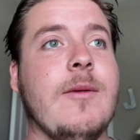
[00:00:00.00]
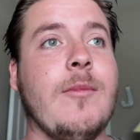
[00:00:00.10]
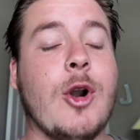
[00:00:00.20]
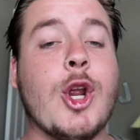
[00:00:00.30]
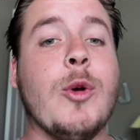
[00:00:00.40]

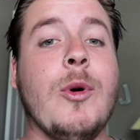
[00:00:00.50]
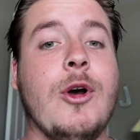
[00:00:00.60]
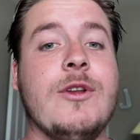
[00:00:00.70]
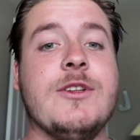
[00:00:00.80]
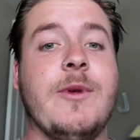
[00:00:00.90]

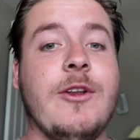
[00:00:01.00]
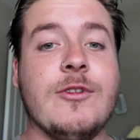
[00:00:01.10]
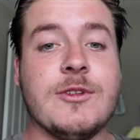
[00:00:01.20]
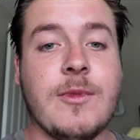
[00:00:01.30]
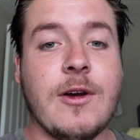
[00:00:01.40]
Merkaba,
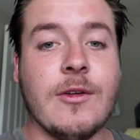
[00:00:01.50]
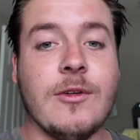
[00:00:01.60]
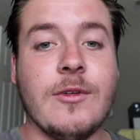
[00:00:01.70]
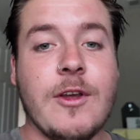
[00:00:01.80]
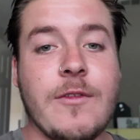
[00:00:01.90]

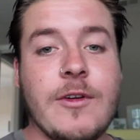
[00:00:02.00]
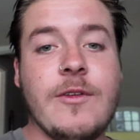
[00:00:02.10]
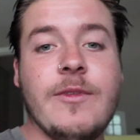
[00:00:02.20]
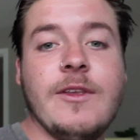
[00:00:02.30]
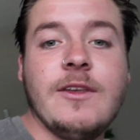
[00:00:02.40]
tomato,
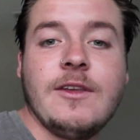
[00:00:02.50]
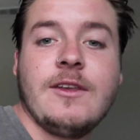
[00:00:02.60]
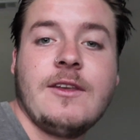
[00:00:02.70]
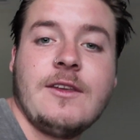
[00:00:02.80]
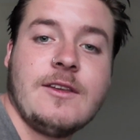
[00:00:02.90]
whatever.
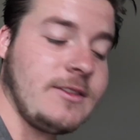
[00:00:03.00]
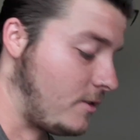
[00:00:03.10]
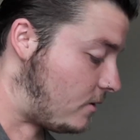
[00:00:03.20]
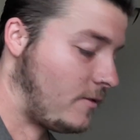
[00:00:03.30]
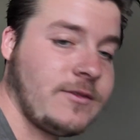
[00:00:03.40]

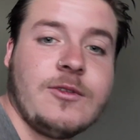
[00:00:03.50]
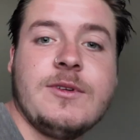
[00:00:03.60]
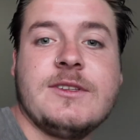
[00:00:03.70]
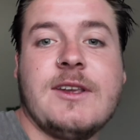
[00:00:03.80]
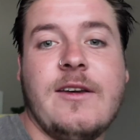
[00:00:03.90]
I've
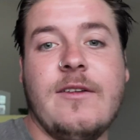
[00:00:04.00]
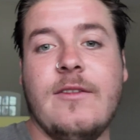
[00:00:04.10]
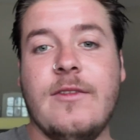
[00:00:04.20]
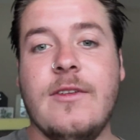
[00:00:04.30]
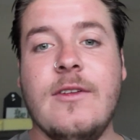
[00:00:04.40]
always
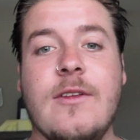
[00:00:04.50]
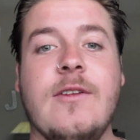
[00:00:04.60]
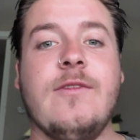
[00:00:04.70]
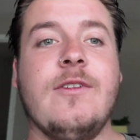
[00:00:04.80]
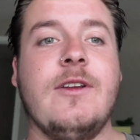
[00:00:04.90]
have a
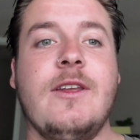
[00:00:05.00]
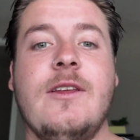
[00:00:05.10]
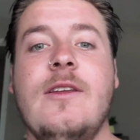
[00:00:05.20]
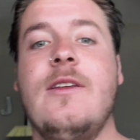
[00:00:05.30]
funny.